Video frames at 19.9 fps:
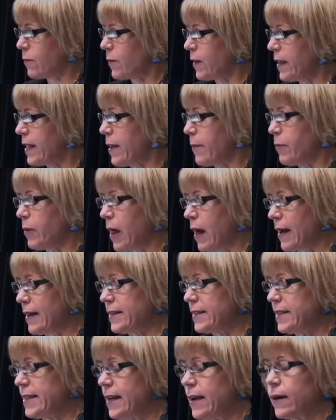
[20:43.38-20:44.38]
and it really
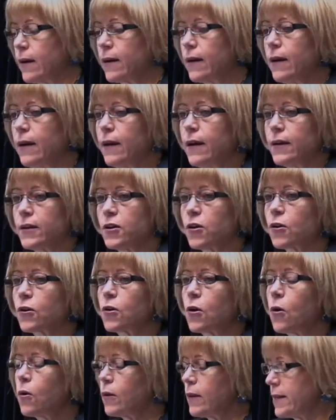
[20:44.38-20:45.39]
applies here. Your
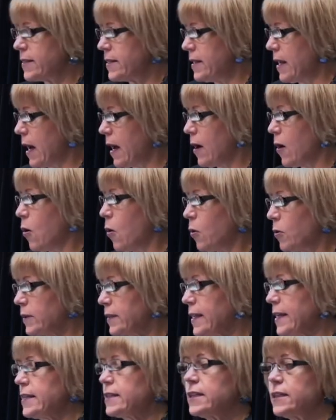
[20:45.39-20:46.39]
goal is not
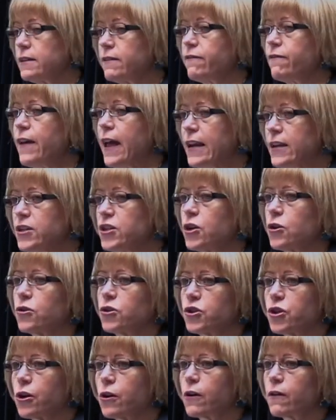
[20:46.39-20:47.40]
only to defend
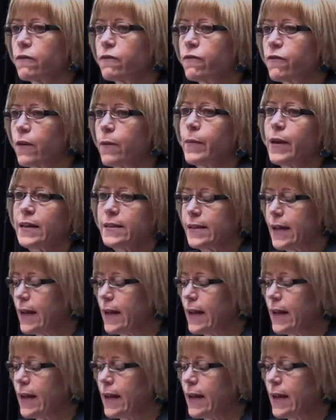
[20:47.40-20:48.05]
your turf from